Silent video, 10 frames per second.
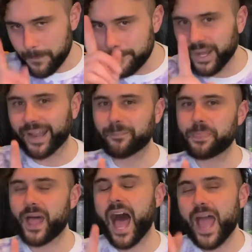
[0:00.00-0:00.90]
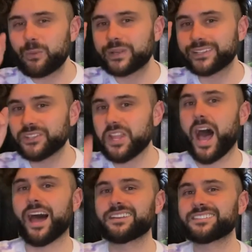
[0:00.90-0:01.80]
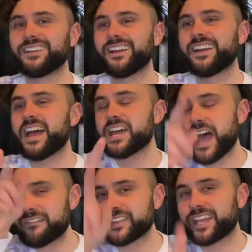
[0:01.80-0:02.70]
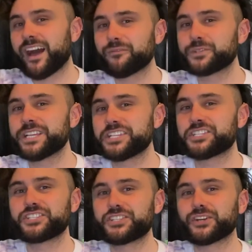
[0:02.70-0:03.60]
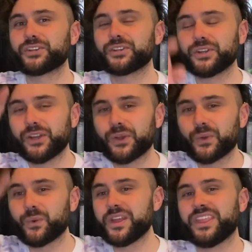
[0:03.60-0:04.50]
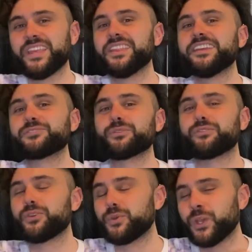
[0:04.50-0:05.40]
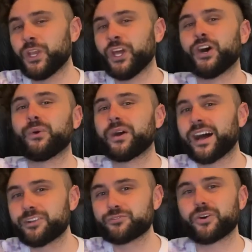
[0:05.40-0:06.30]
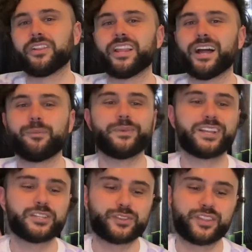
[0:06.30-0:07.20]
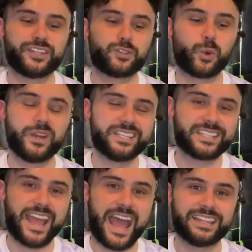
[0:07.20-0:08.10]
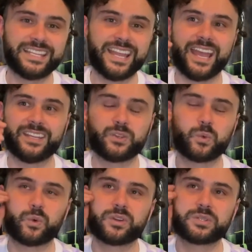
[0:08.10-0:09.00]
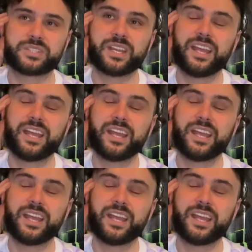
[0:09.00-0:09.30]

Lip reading: But I will not have a conversation starter within this review. No. I draw the line. Because the twist at the end was